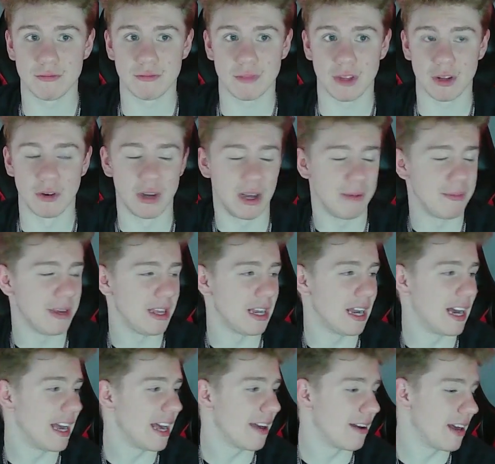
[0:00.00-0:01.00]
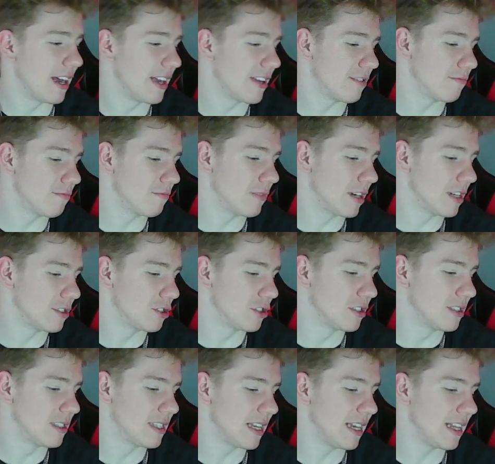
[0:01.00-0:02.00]
Well, I mean, I
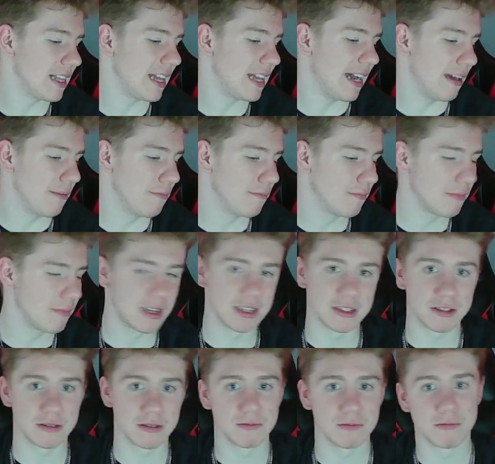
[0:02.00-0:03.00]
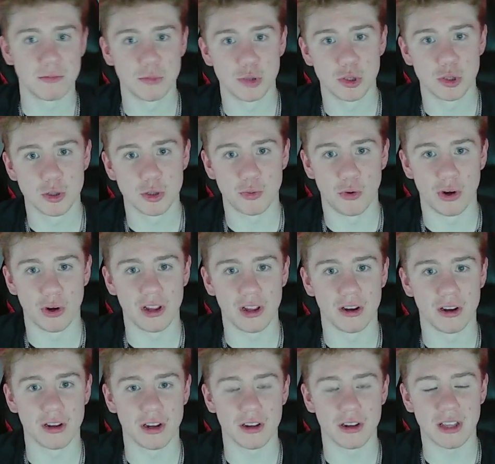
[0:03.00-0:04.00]
shouldn't say that, because... spoiler
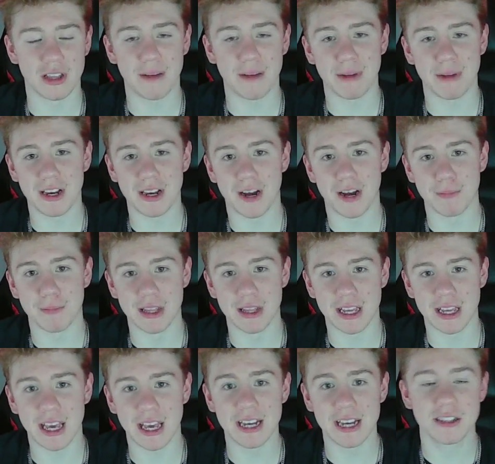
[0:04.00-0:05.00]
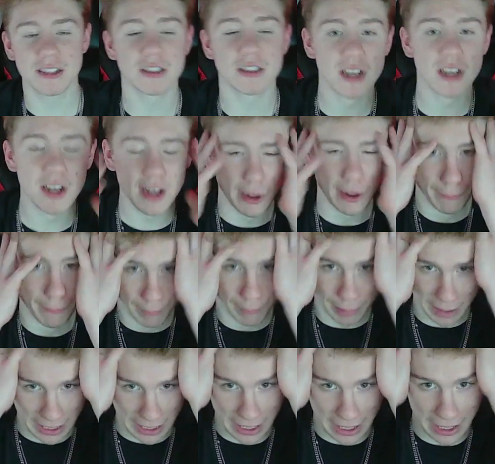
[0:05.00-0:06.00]
alert, that might not be the case,
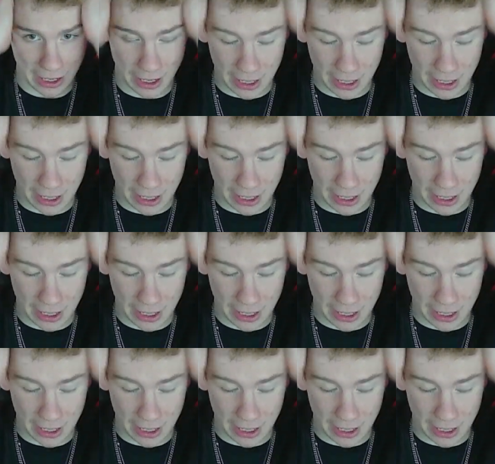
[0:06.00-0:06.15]
but